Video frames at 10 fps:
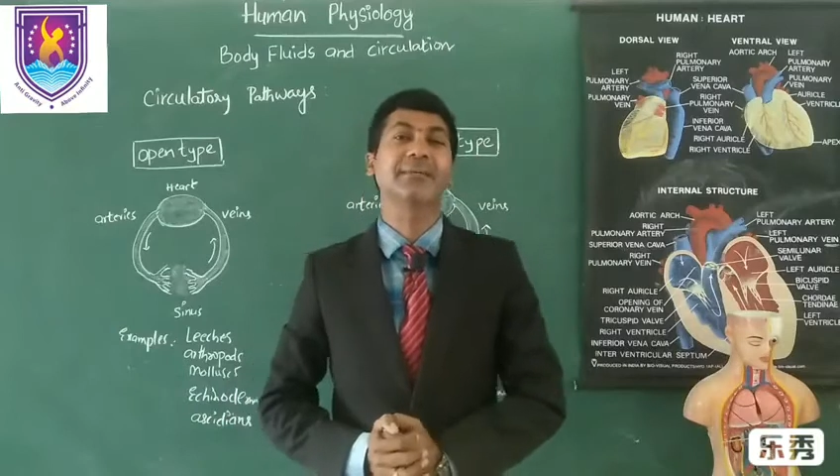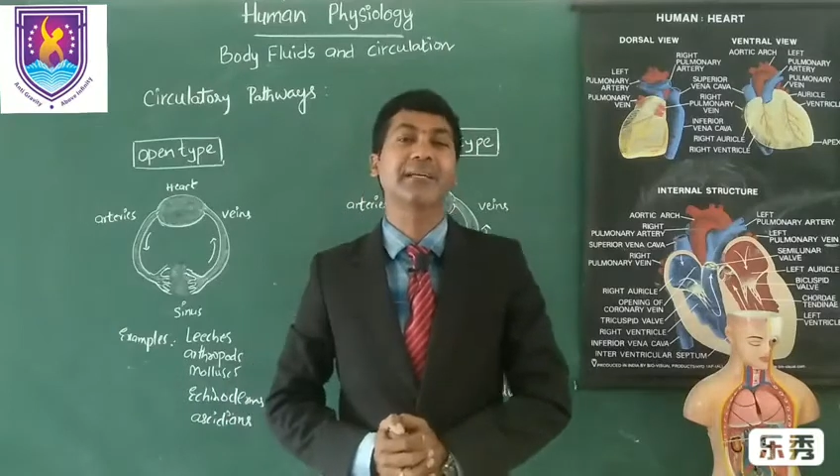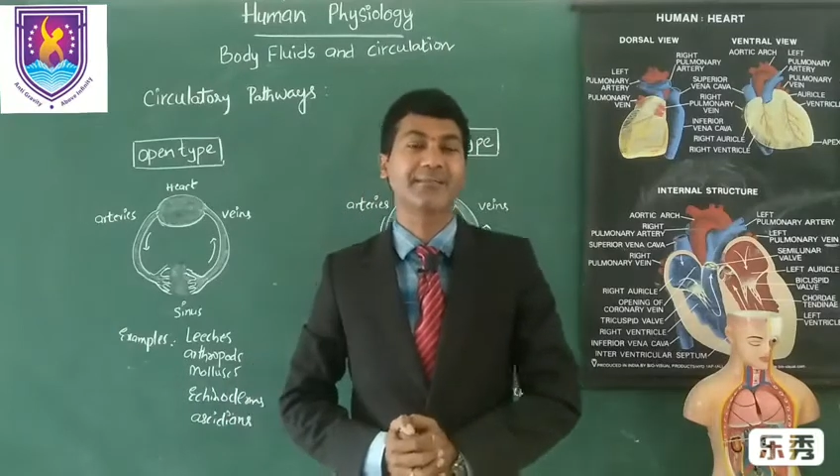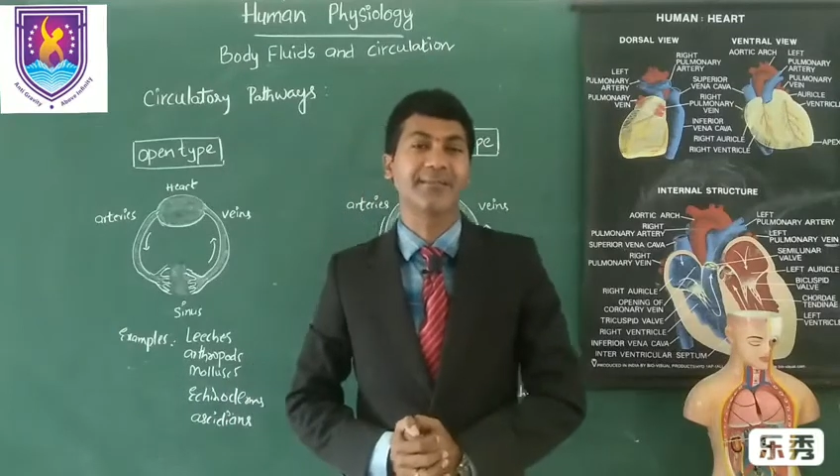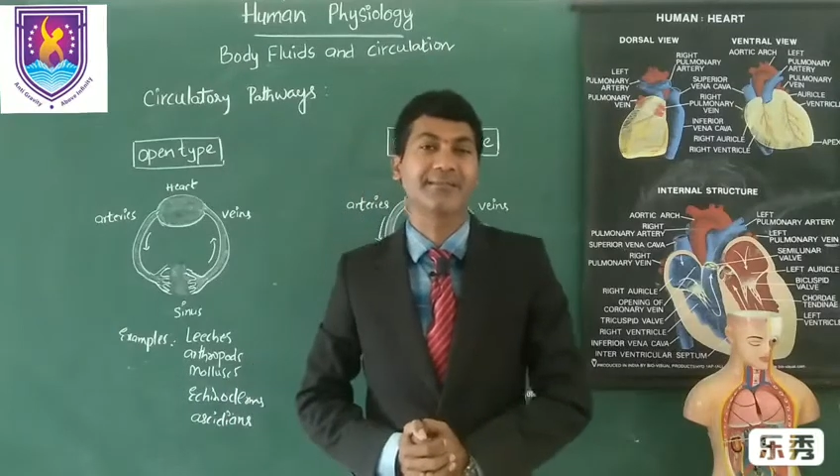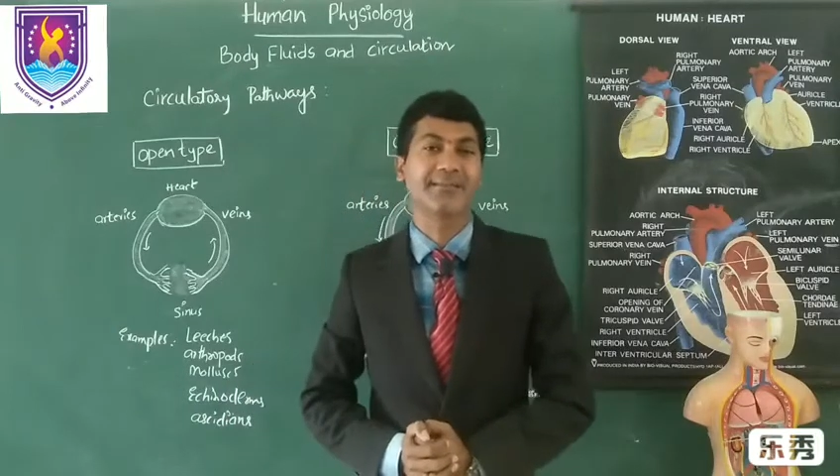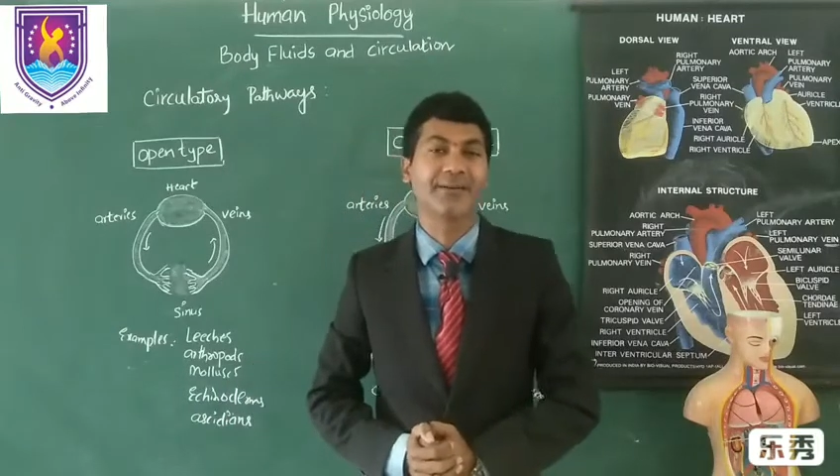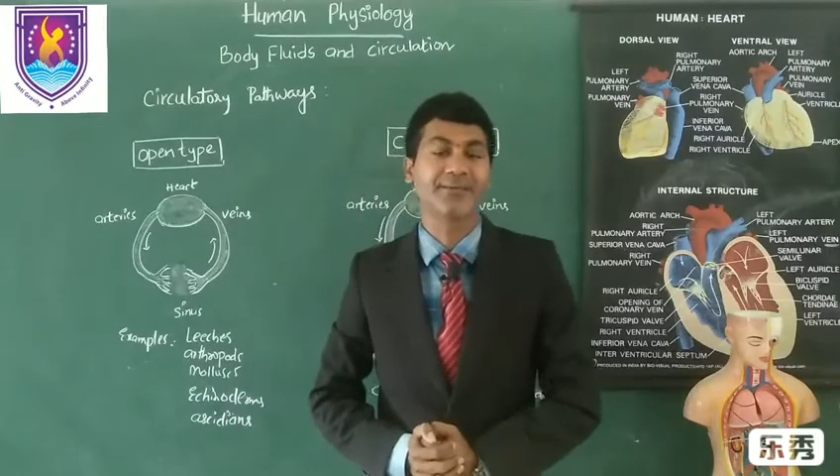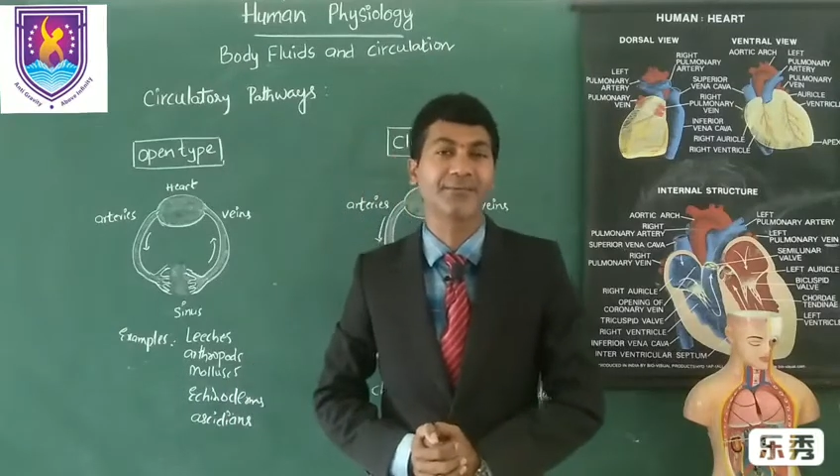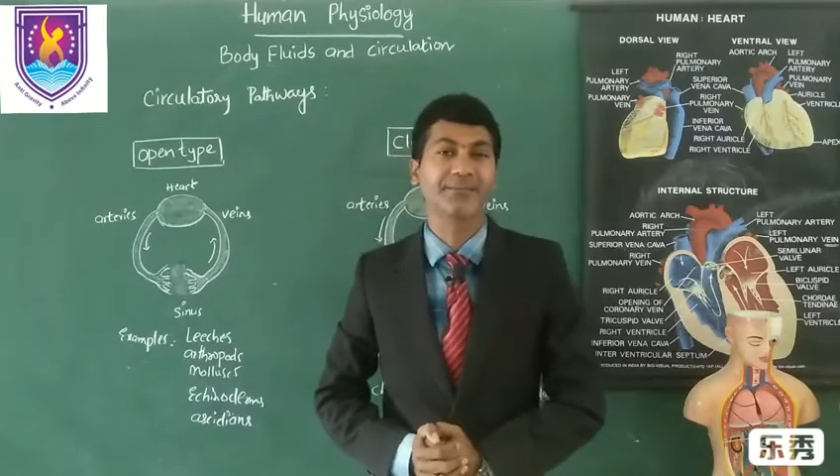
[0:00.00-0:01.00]
consists
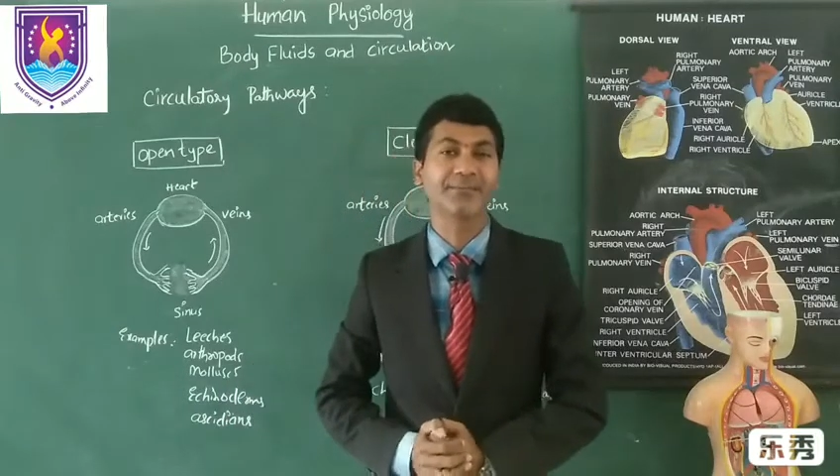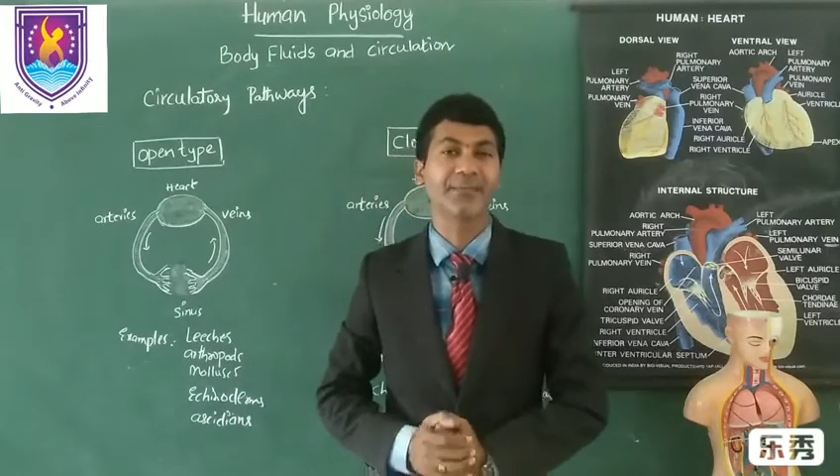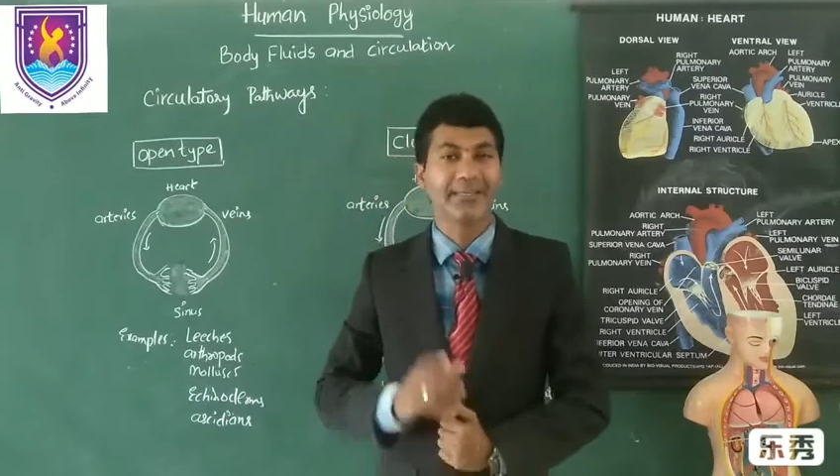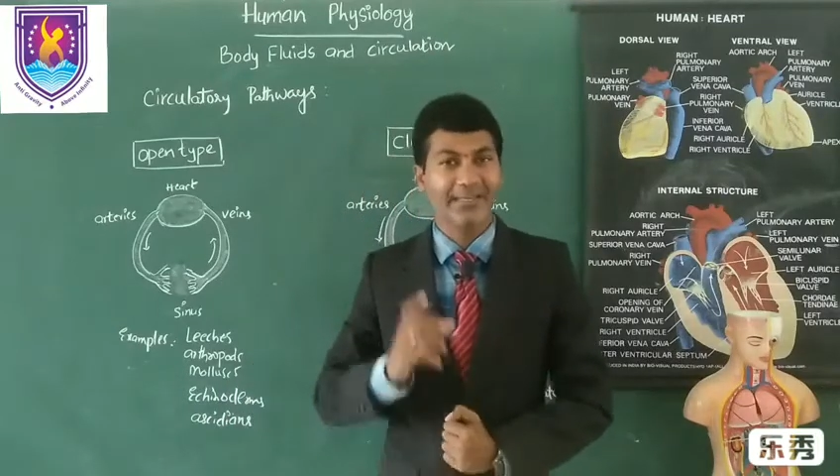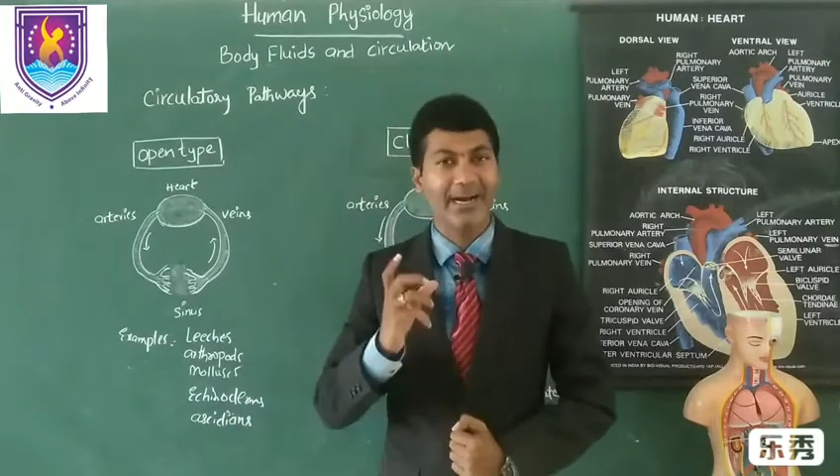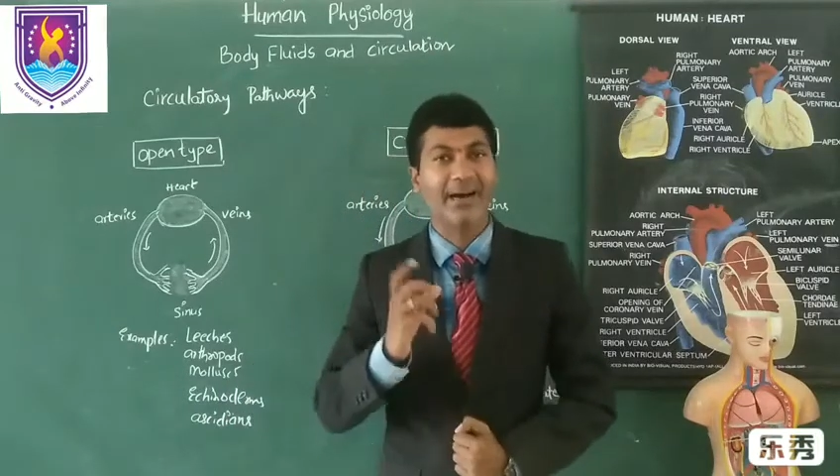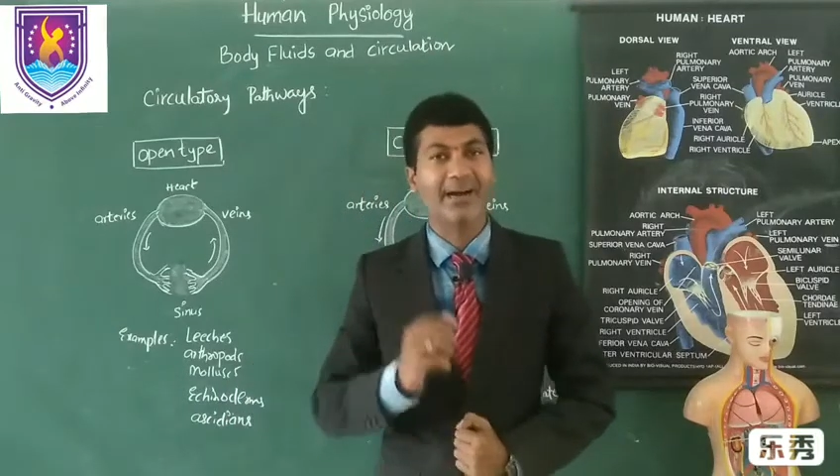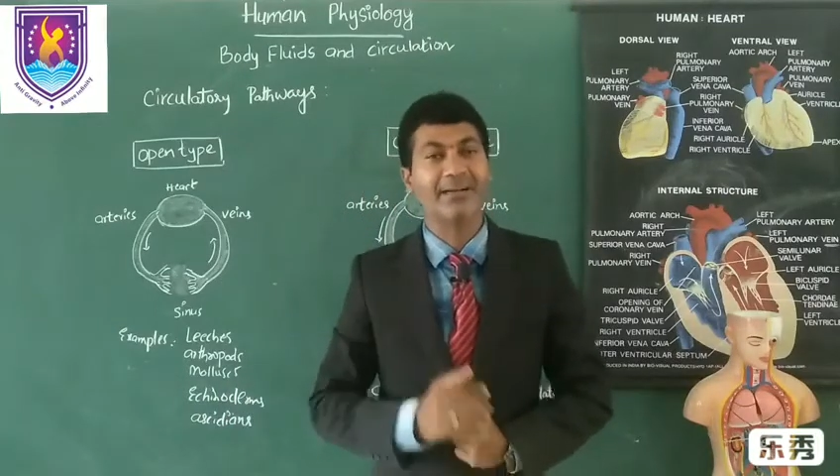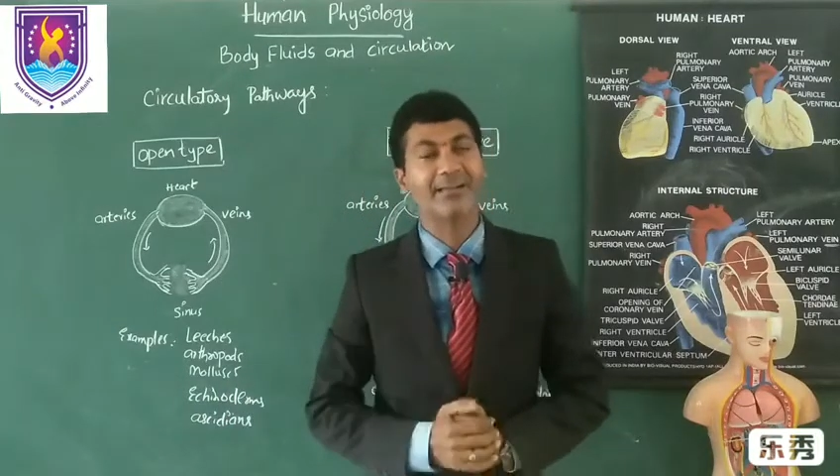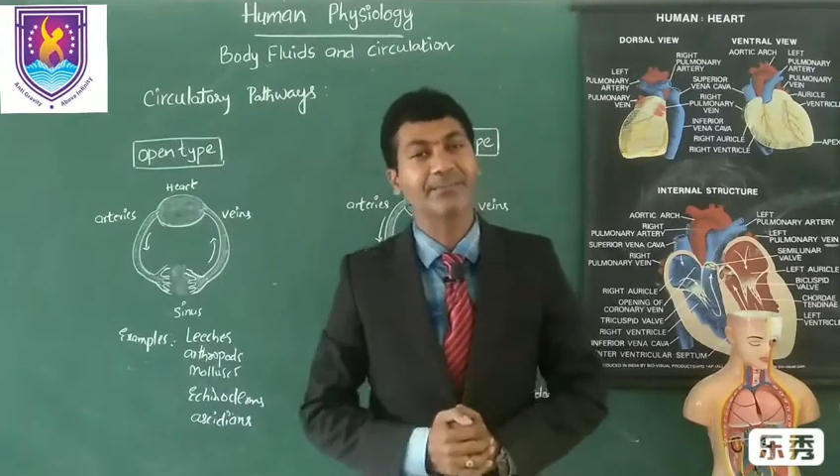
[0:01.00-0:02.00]
of
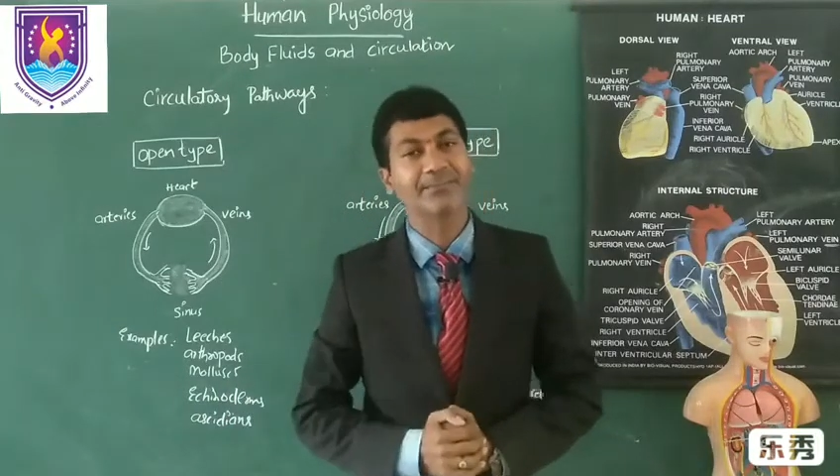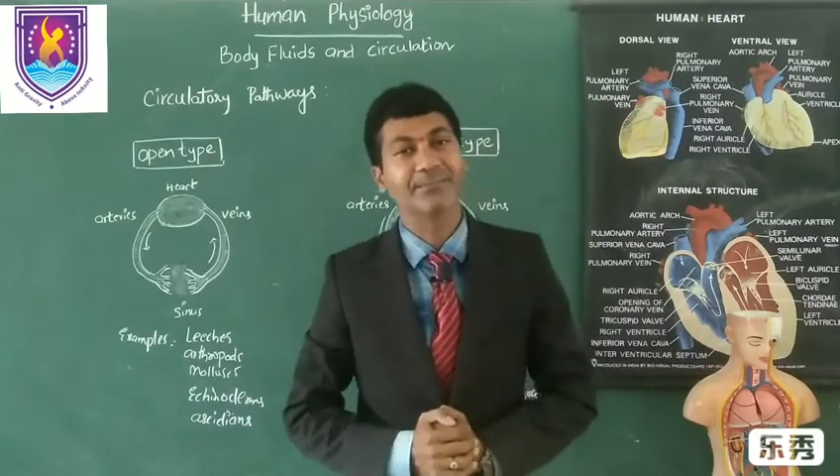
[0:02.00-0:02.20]
heart,